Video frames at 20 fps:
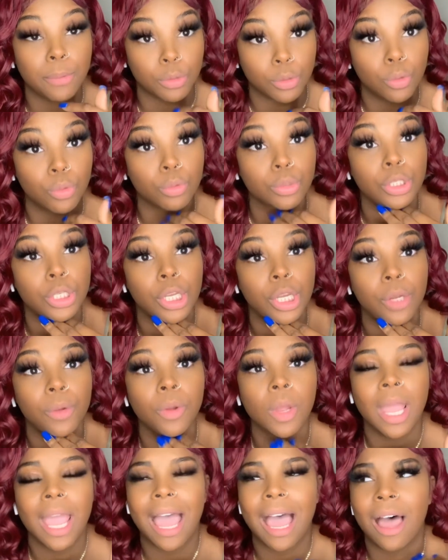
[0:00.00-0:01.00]
was cool
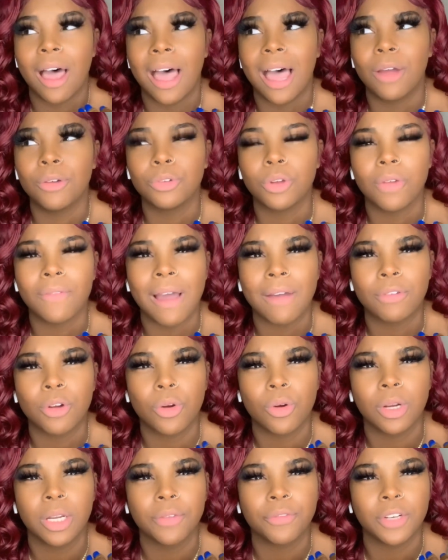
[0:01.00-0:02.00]
too. I, don't know if I
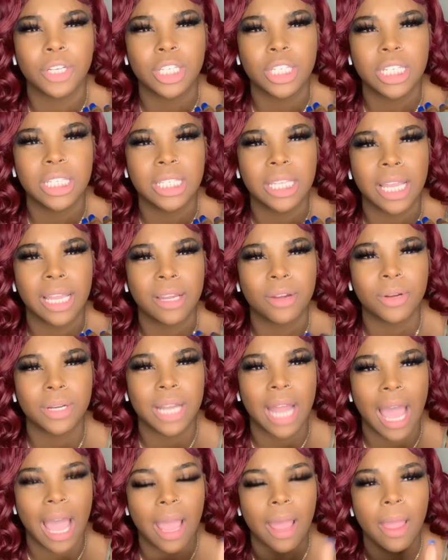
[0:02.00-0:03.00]
recorded for the cheesecake or
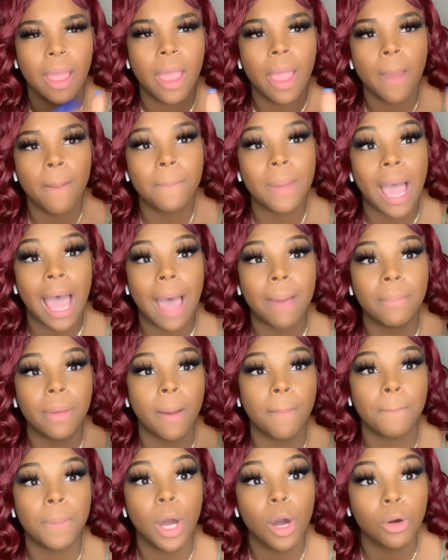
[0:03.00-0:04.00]
not. But I'm
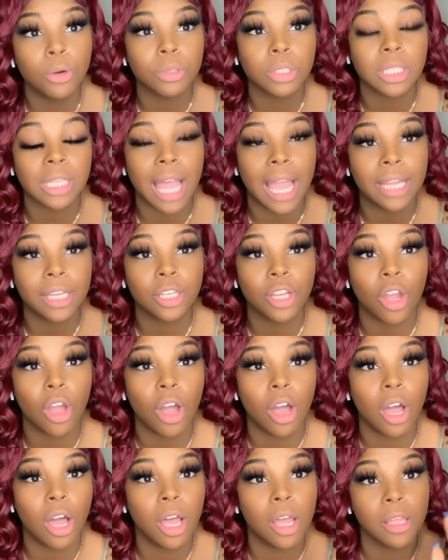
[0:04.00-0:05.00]
going to post, like,
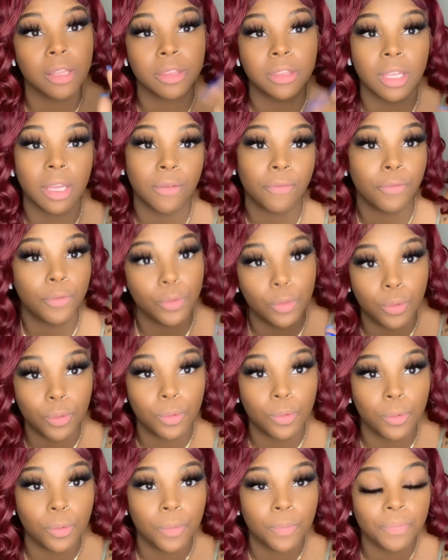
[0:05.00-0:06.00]
y'all, the
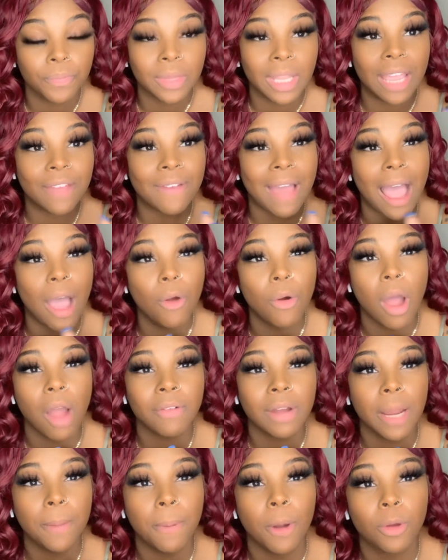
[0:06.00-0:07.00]
food. If I don't
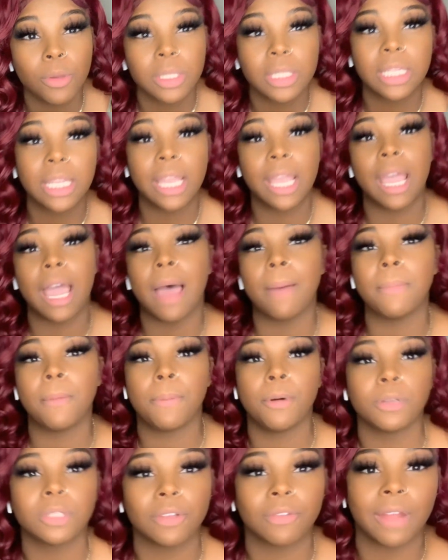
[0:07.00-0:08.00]
already post it, I'm going
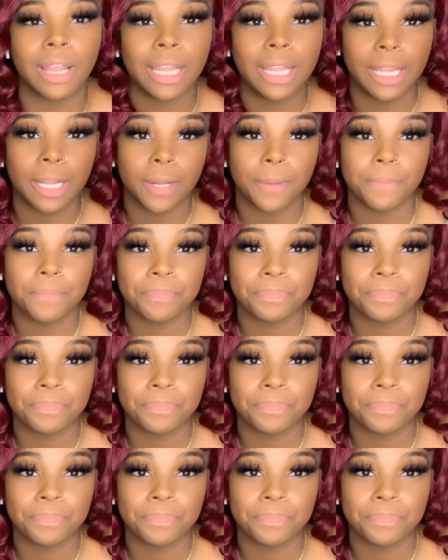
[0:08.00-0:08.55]
to post it right here